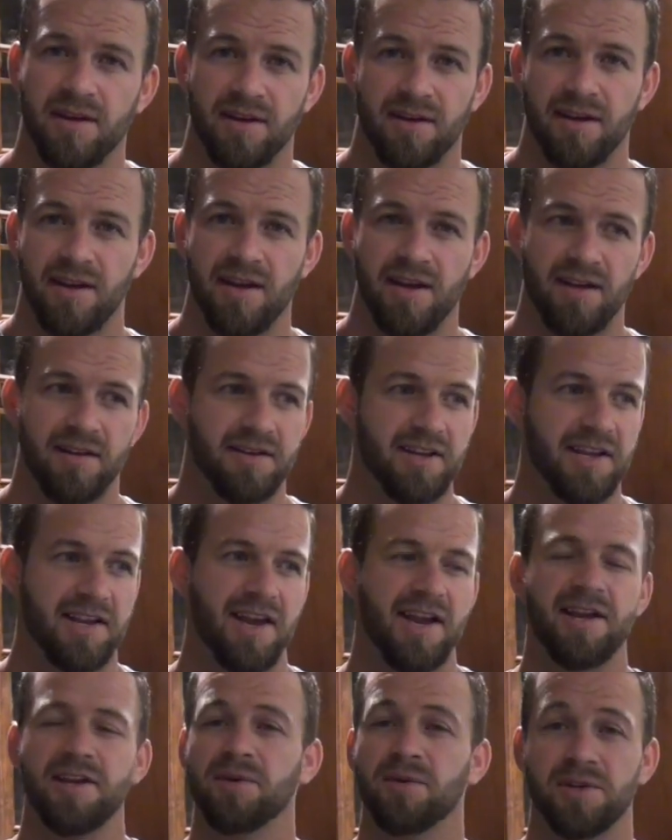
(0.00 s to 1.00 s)
than
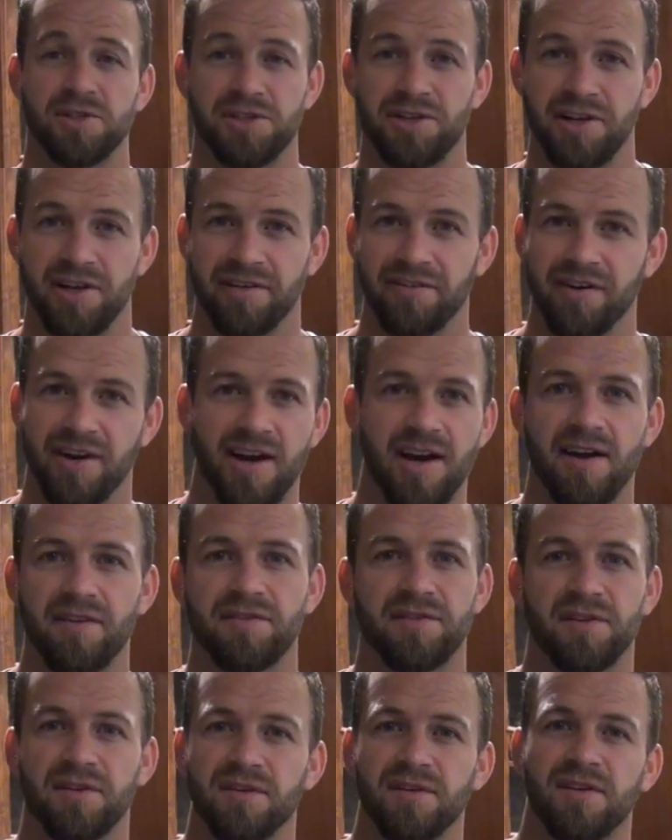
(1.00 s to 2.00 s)
anyone should ever
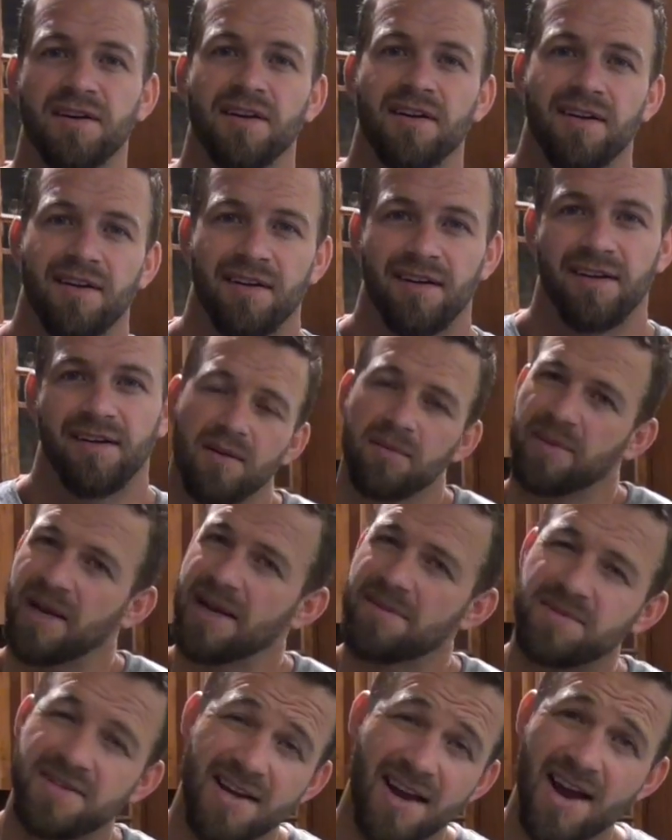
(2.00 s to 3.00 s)
have to.
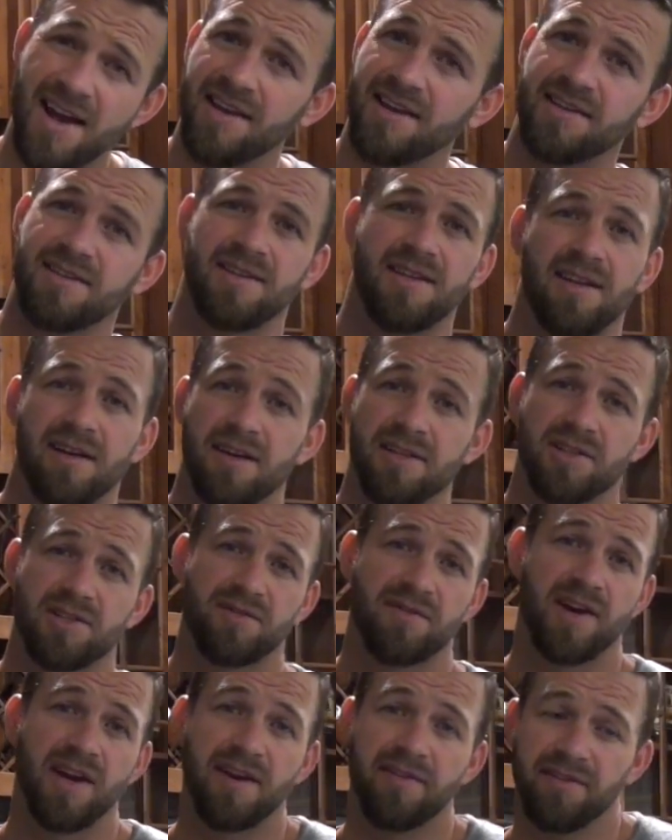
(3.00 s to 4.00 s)
But I'm dying to get on
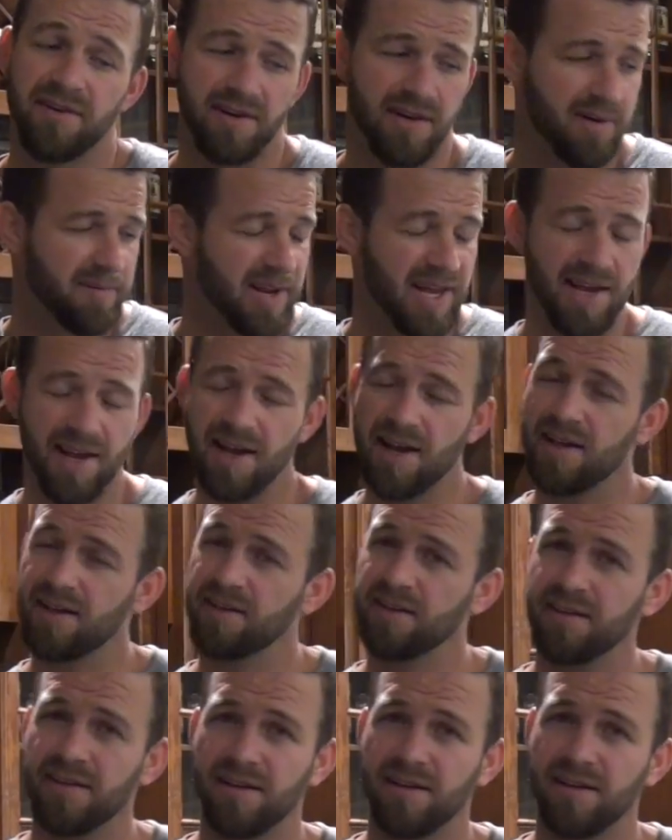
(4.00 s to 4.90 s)
Survivor. I mean, I